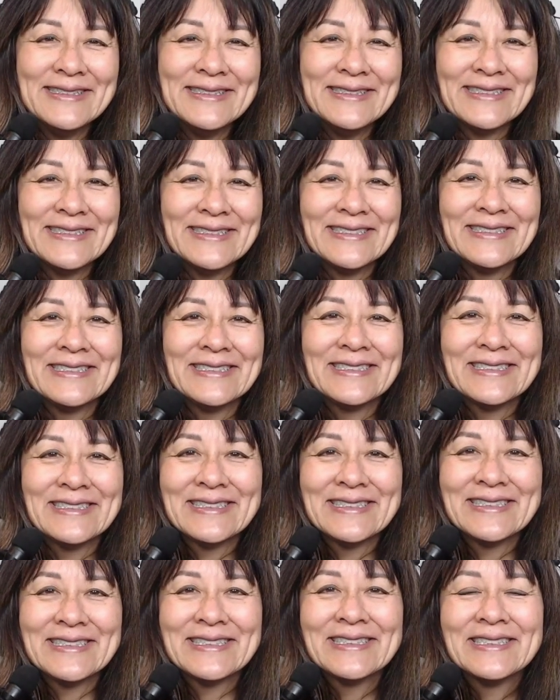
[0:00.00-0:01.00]

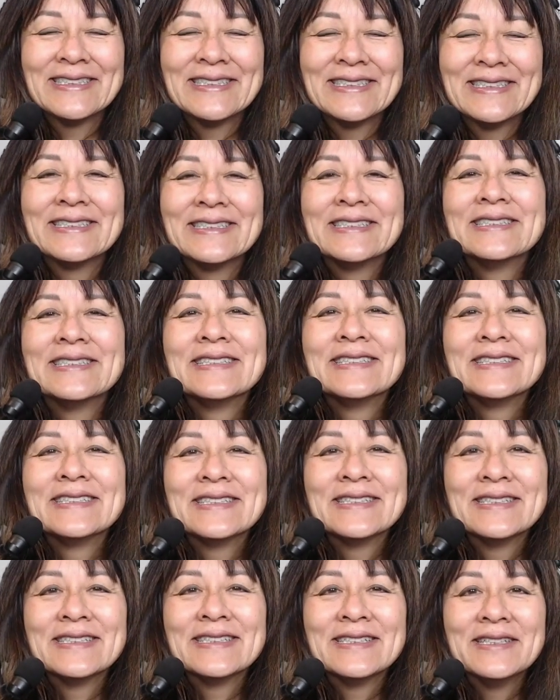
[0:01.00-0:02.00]

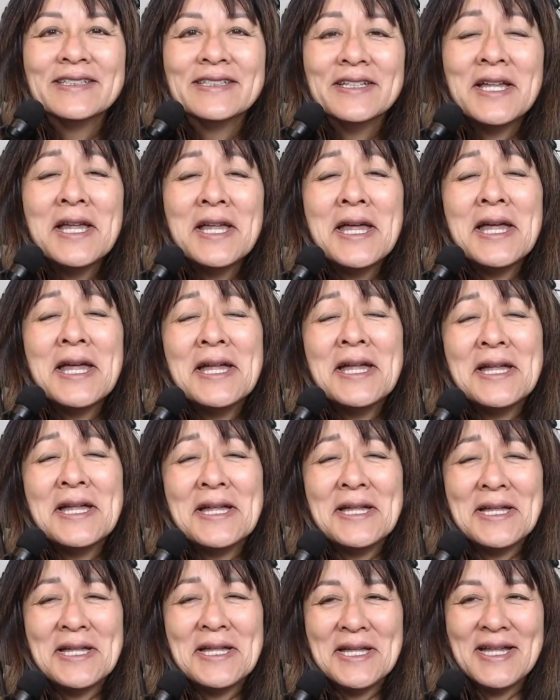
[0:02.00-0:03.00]

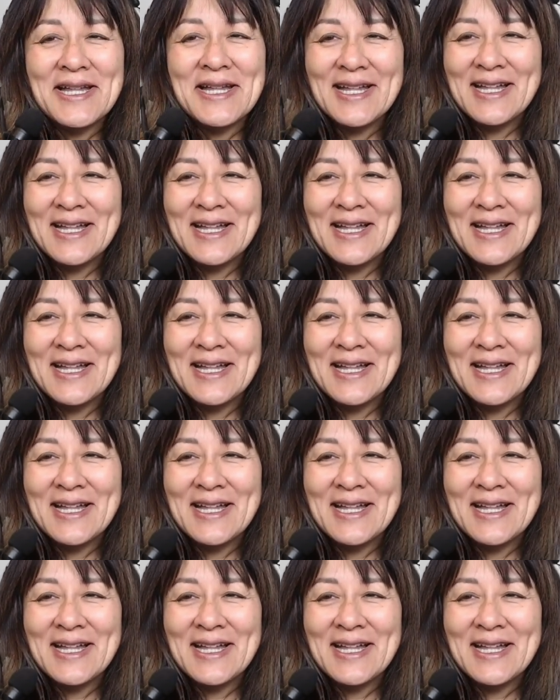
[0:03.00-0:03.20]
(not speaking)